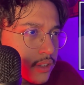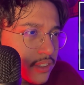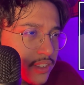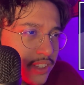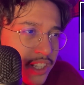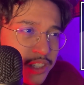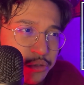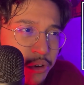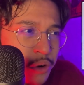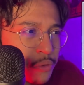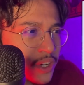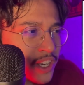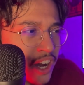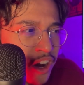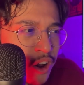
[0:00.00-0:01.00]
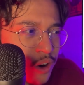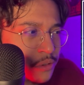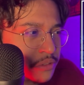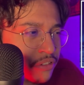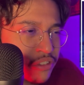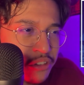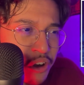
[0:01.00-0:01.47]
That's right, we got
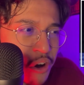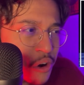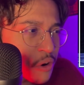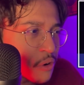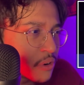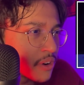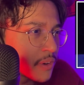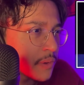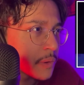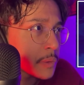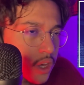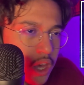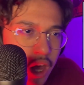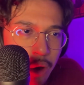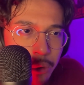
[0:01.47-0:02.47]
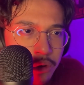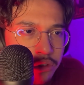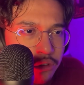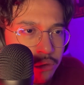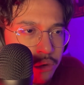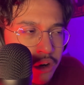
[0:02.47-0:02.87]
ours too. I wonder where